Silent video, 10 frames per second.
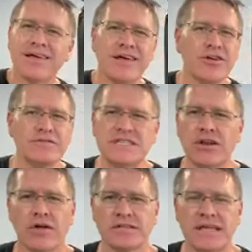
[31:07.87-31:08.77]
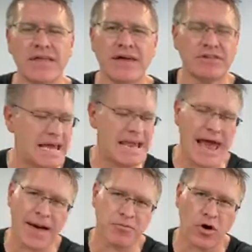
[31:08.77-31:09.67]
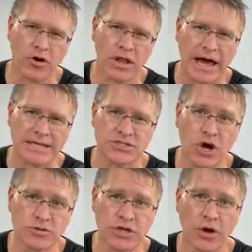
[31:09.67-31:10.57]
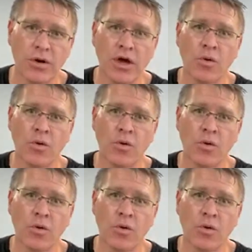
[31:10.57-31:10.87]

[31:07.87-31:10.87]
And you've seen all this. Now they have a, an app called Class Dojo